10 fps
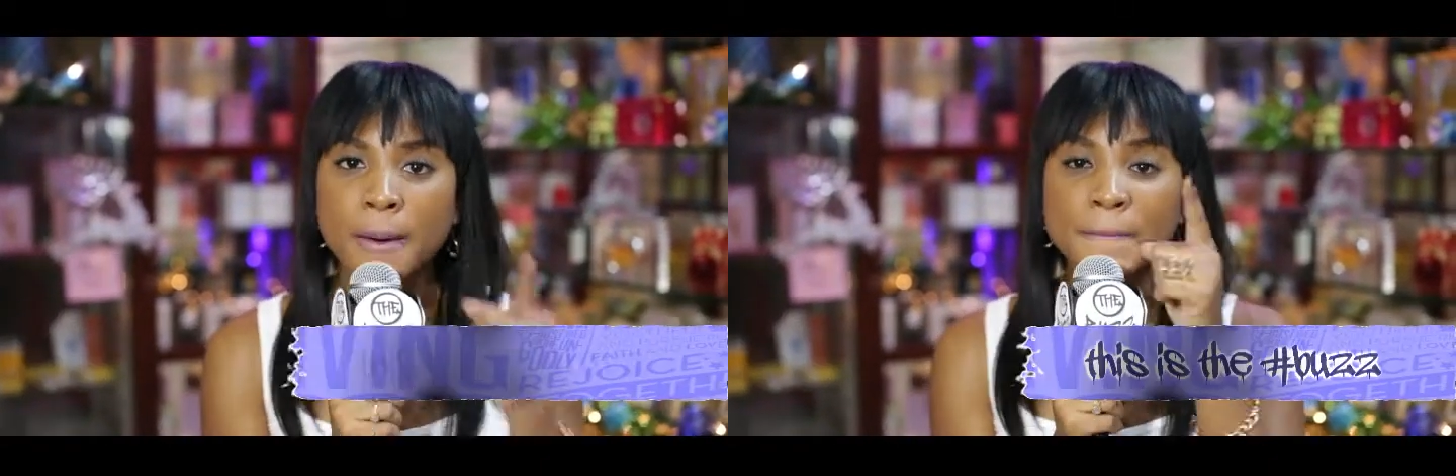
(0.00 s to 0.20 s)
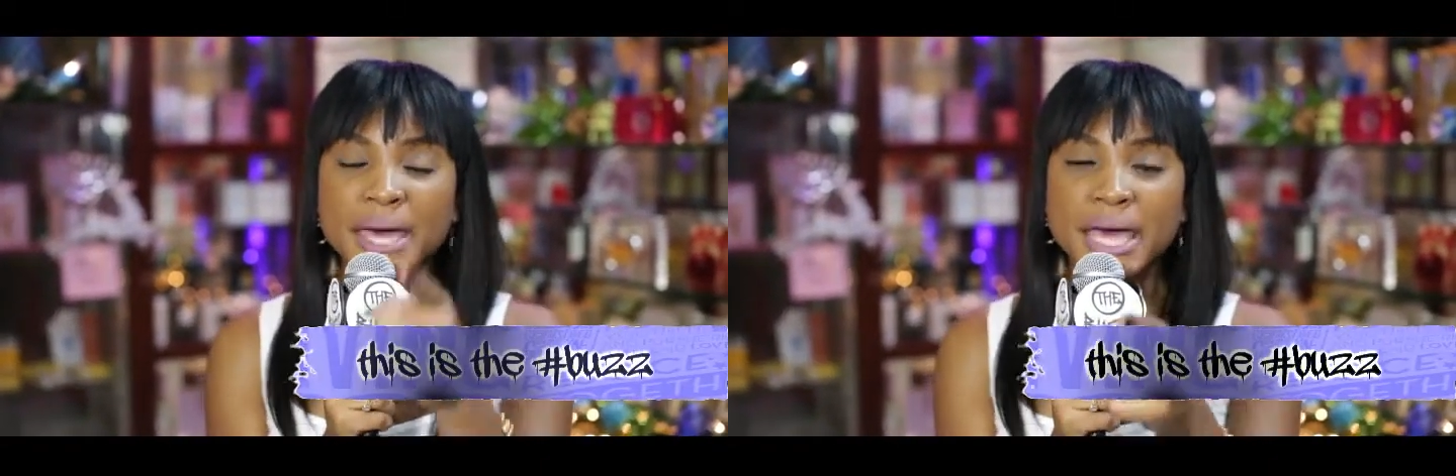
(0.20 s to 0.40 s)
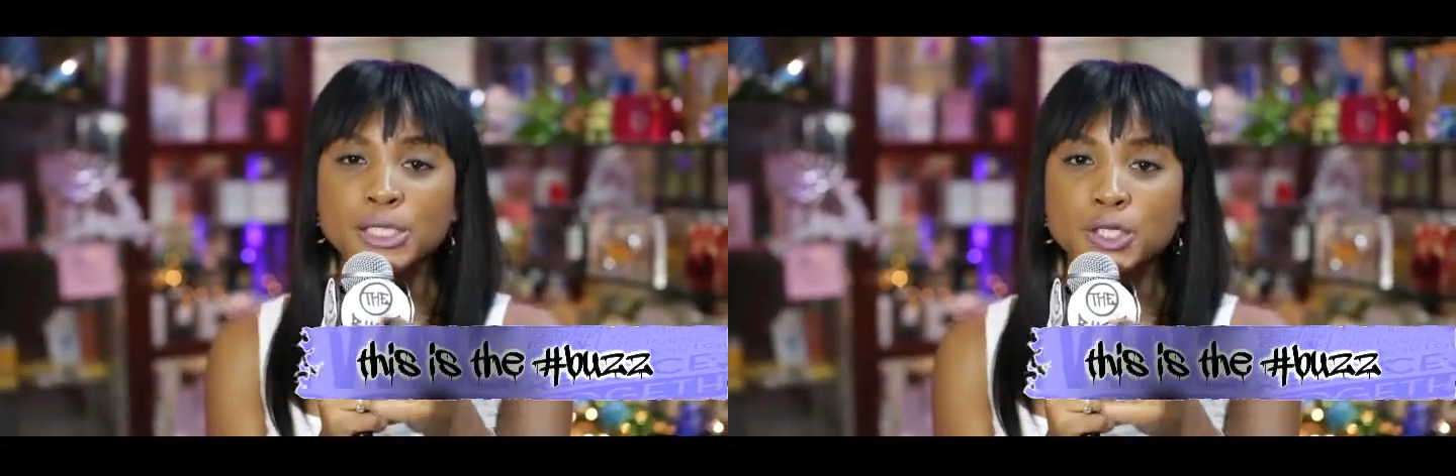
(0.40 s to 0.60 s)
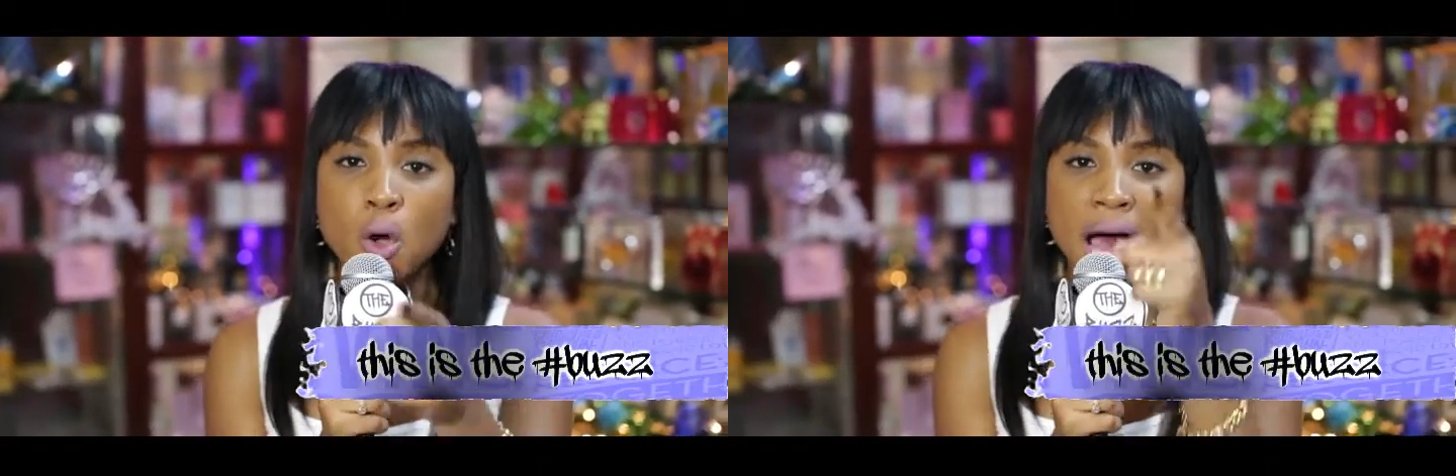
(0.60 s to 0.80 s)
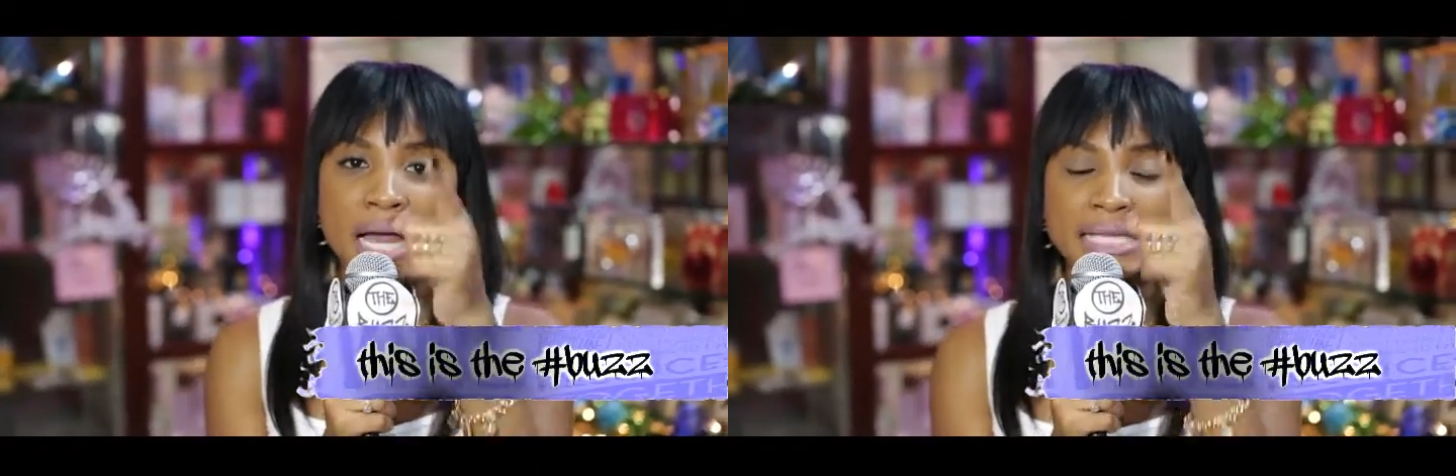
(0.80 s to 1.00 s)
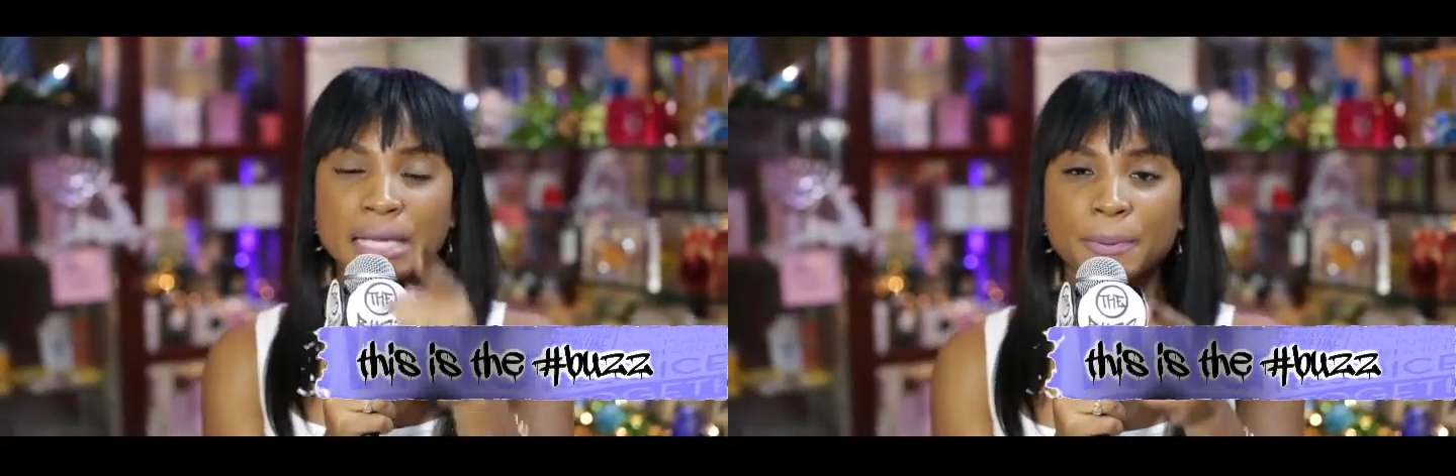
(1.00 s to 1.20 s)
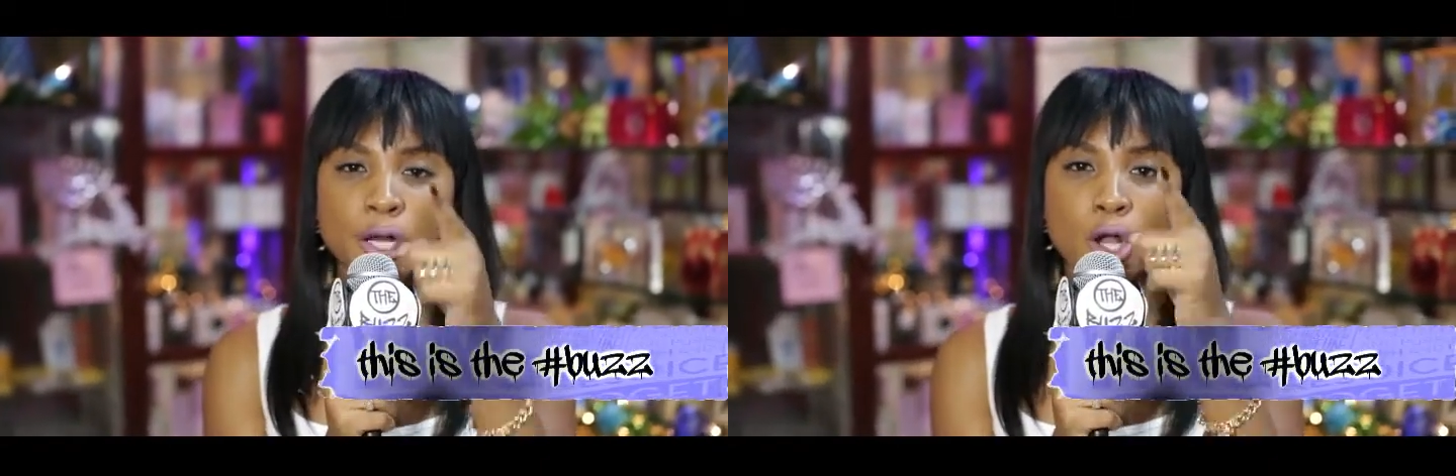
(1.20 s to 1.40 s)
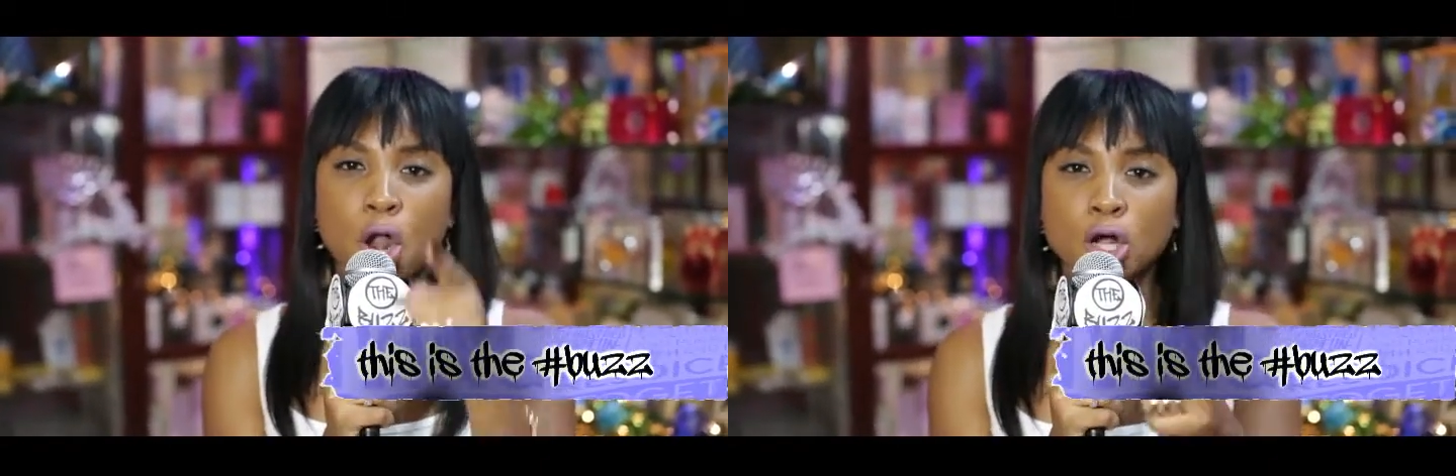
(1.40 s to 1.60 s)
make sure and keep
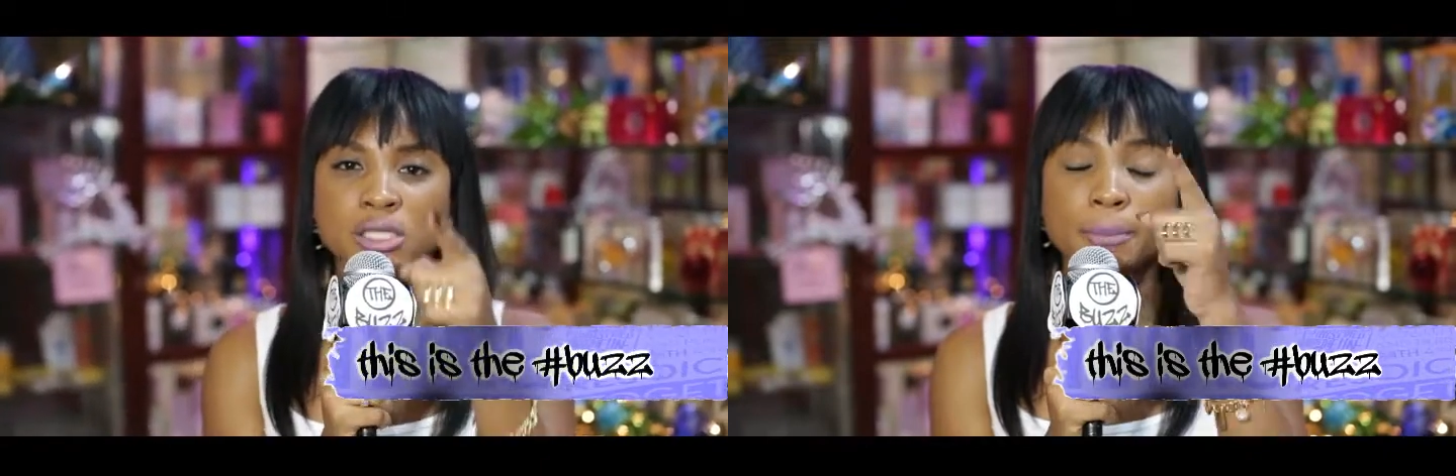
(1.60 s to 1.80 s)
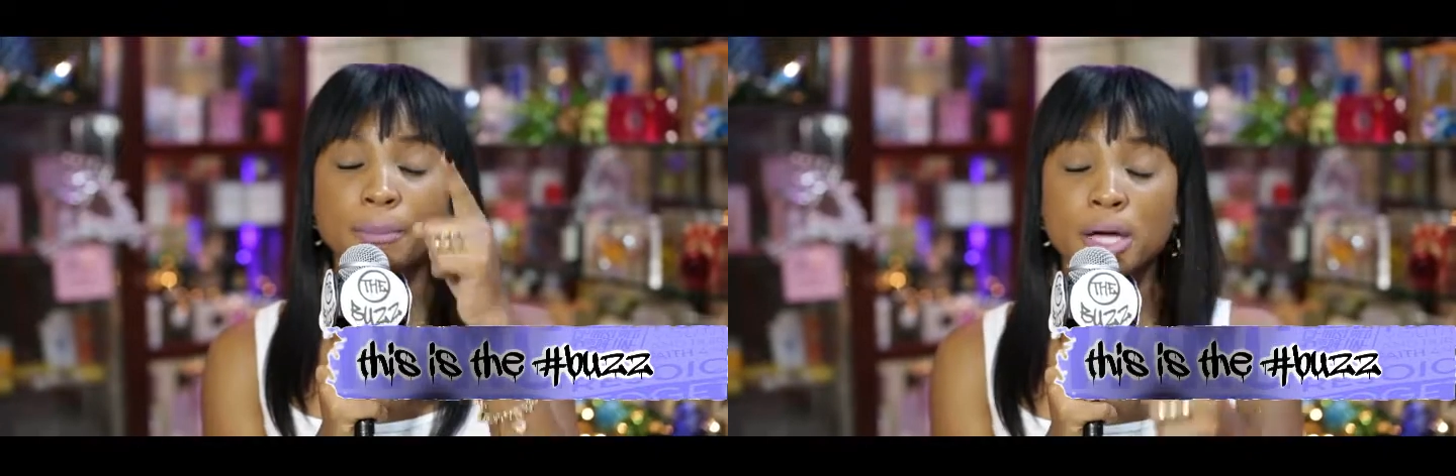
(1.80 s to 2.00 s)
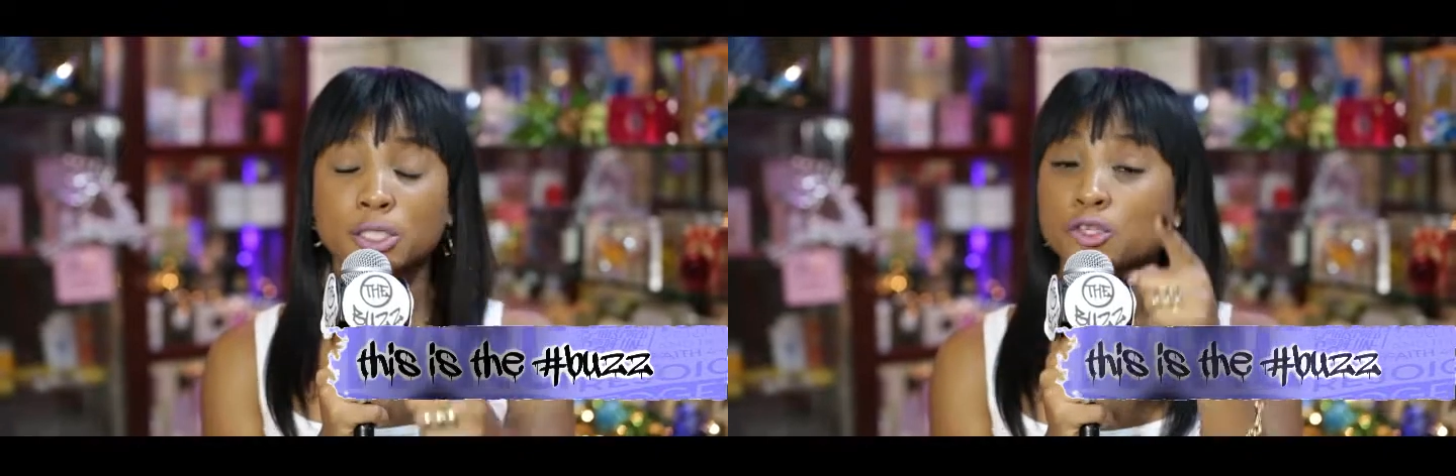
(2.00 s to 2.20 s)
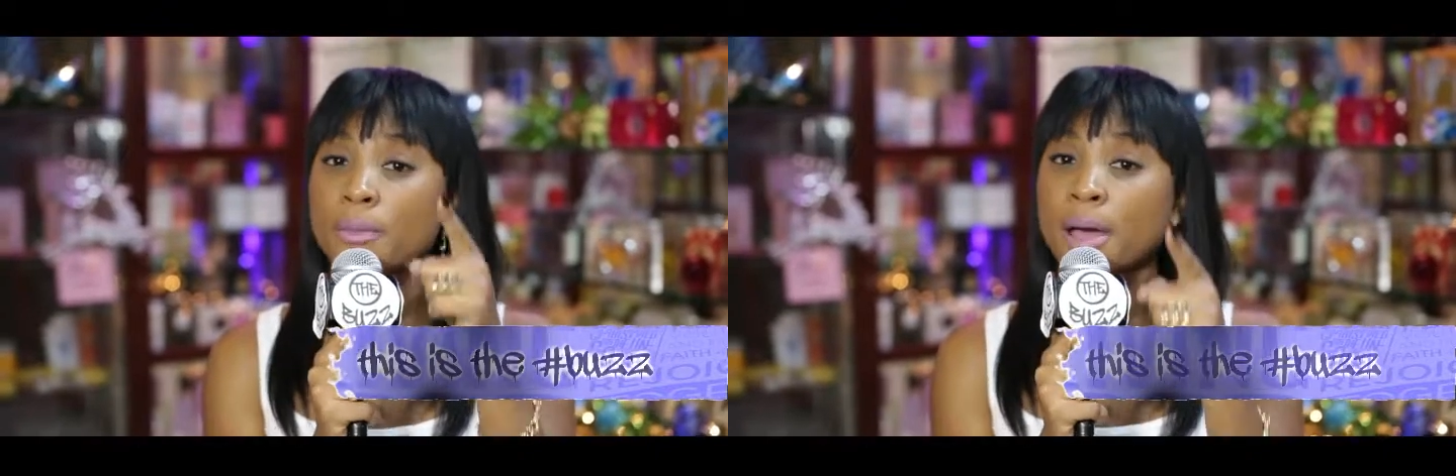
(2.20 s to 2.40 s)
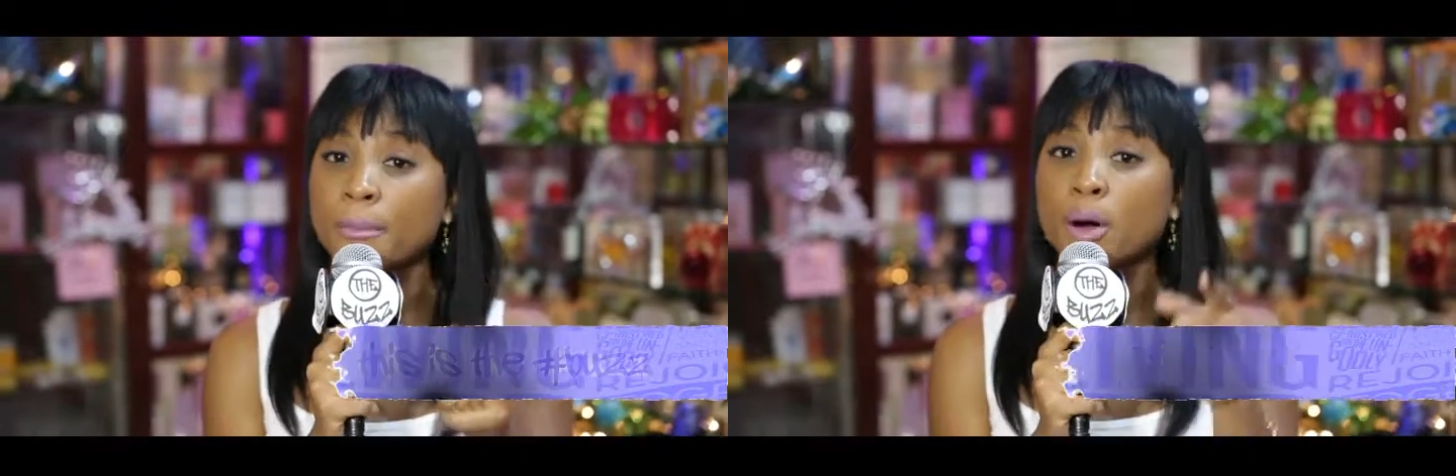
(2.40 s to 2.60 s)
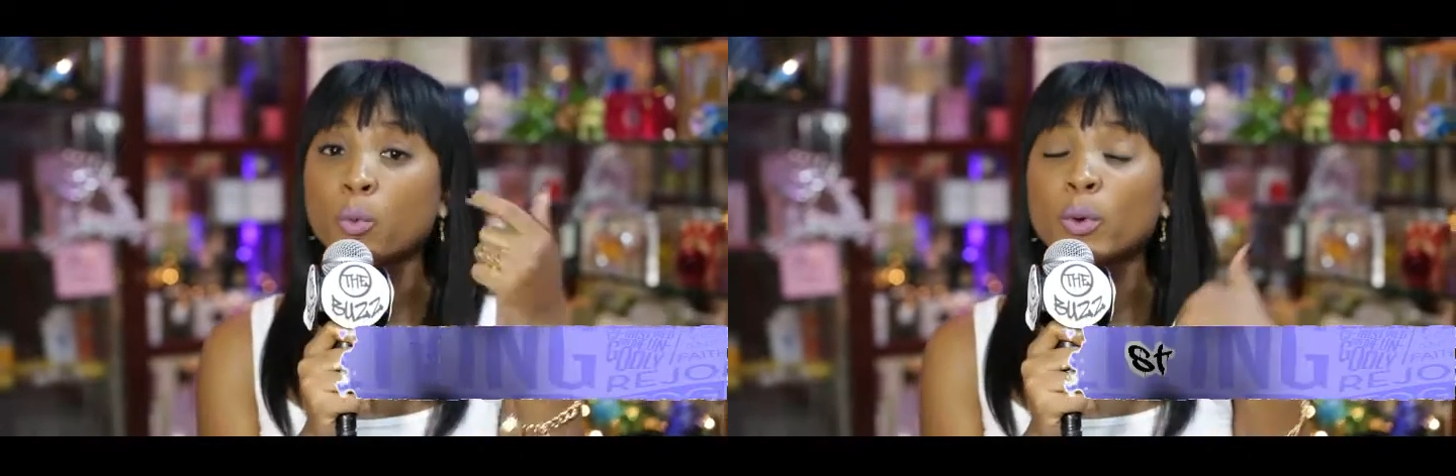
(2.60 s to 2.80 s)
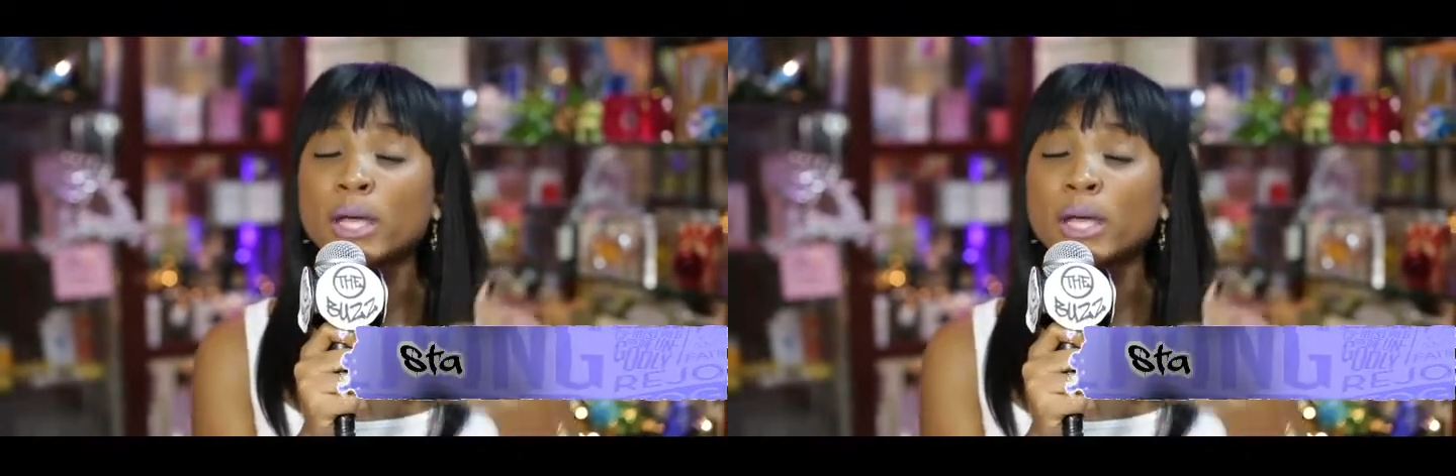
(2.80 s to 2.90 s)
it locked to the buzz because remember,